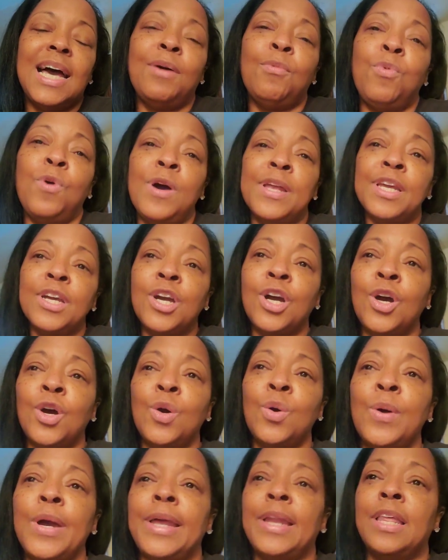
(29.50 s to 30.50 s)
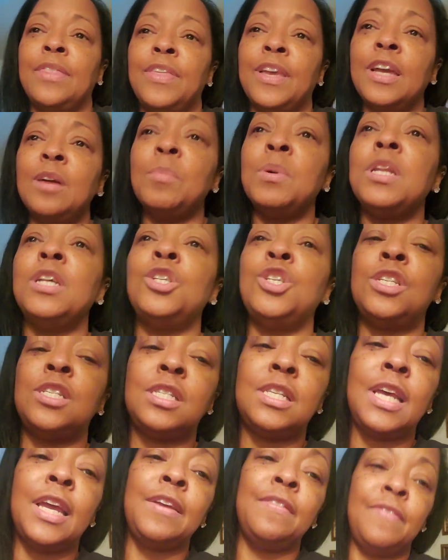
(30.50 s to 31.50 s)
I want to go, and I think I'm going to
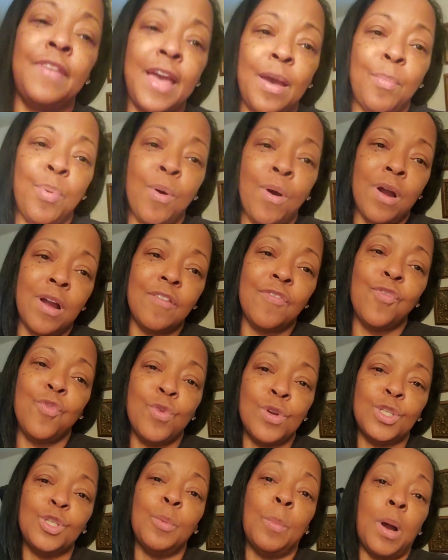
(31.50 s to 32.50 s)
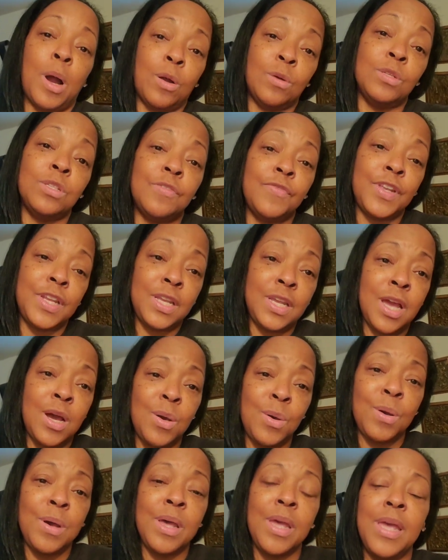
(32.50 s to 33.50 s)
just save that part for tomorrow's
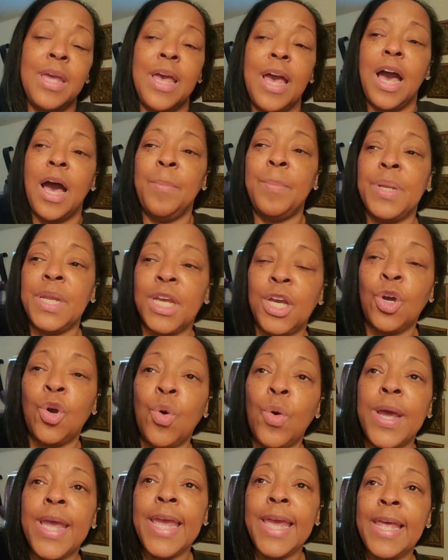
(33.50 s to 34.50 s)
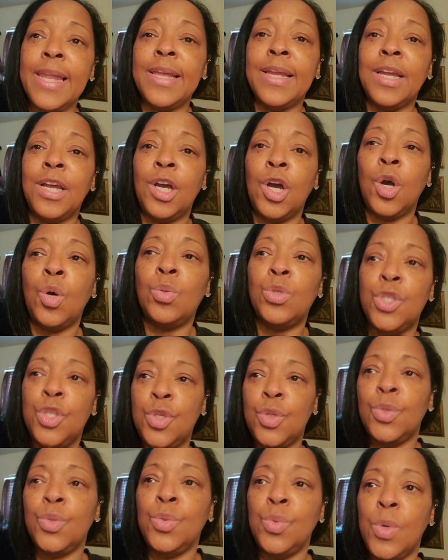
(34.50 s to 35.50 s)
video. I'm going to go ahead and go
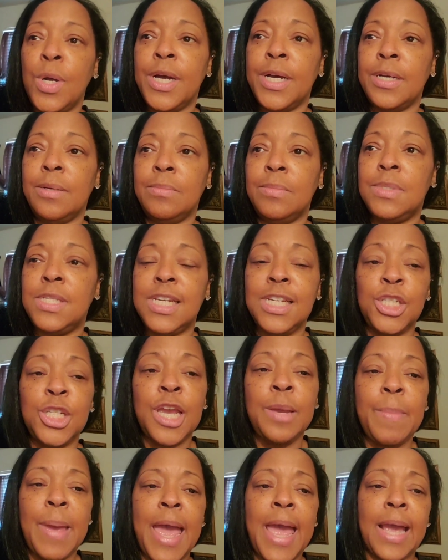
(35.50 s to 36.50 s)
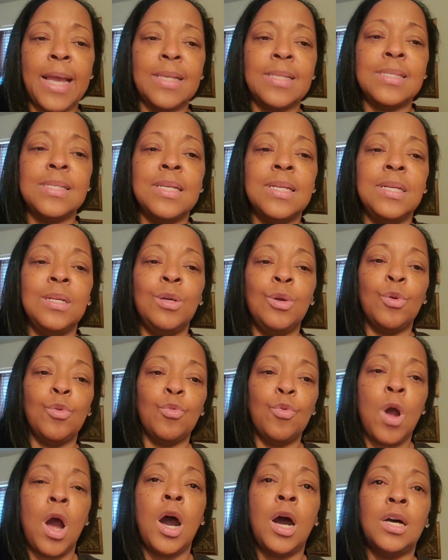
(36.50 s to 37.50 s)
to TJ Maxx,
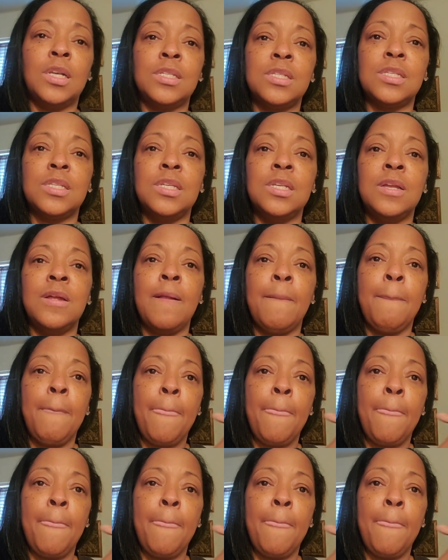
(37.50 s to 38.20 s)
Ross,